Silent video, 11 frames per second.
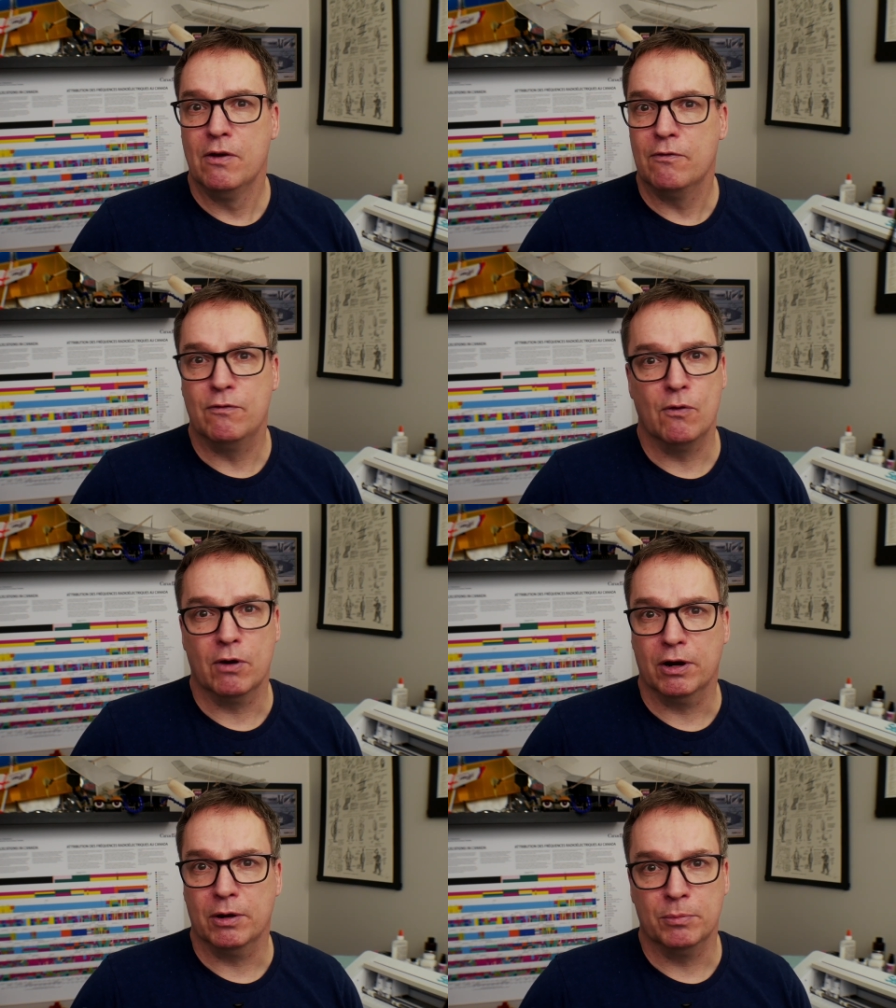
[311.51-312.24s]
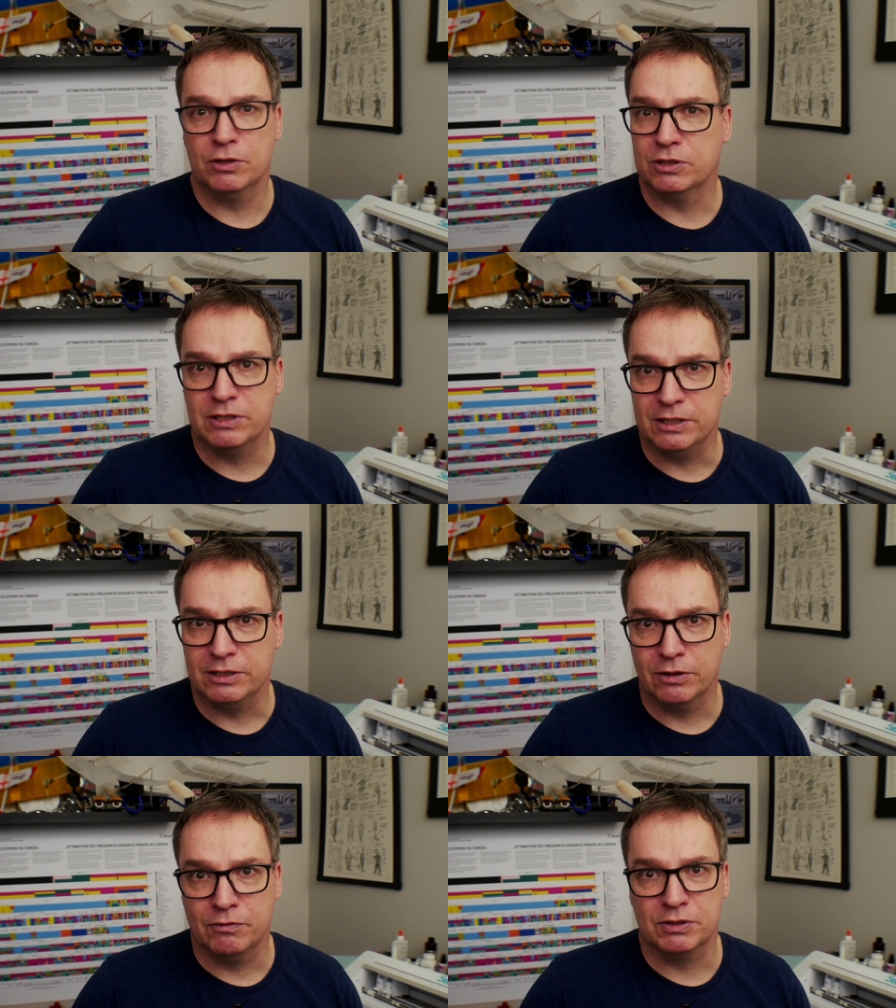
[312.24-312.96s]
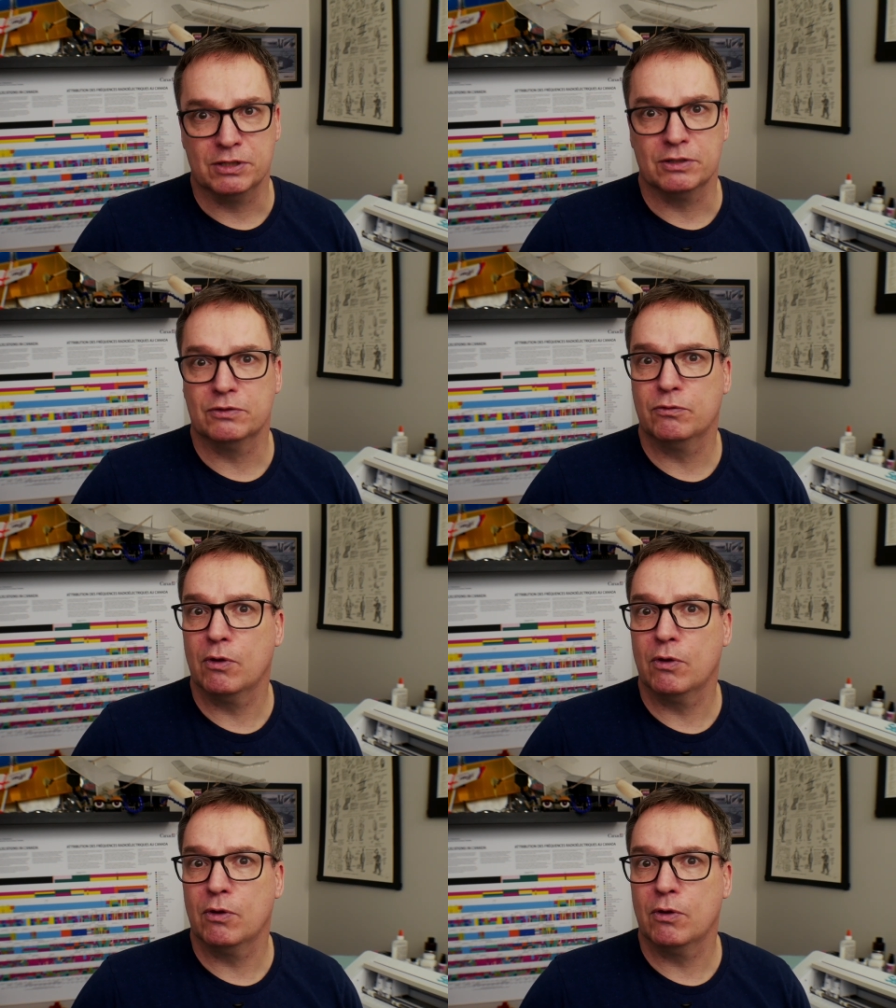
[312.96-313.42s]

for emergency services,